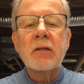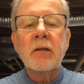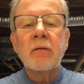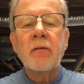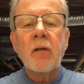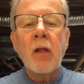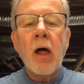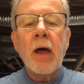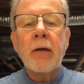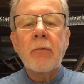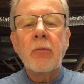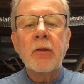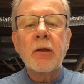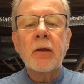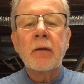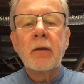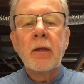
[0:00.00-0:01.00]
the fly
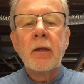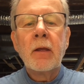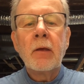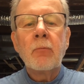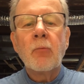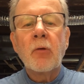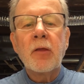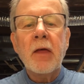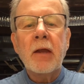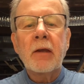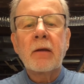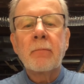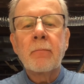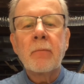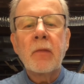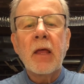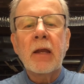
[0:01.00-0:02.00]
with
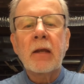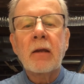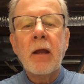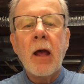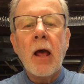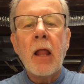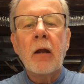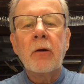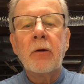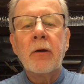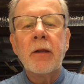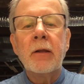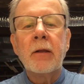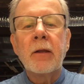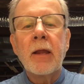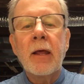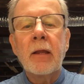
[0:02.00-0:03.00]
that collar
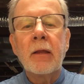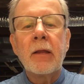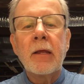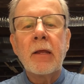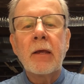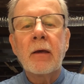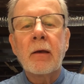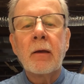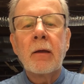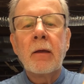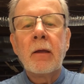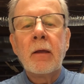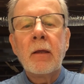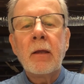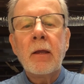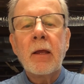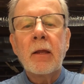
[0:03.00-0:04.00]
and the
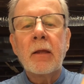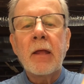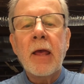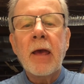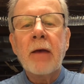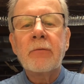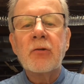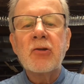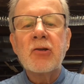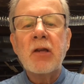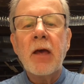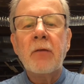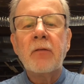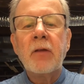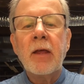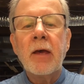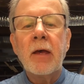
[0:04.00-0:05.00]

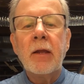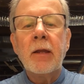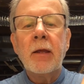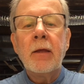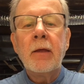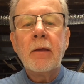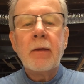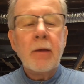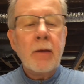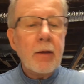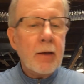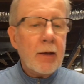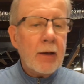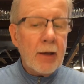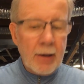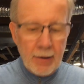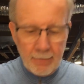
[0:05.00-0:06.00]
aftershaft head.
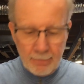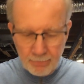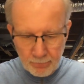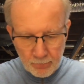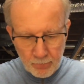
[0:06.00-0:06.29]
We'll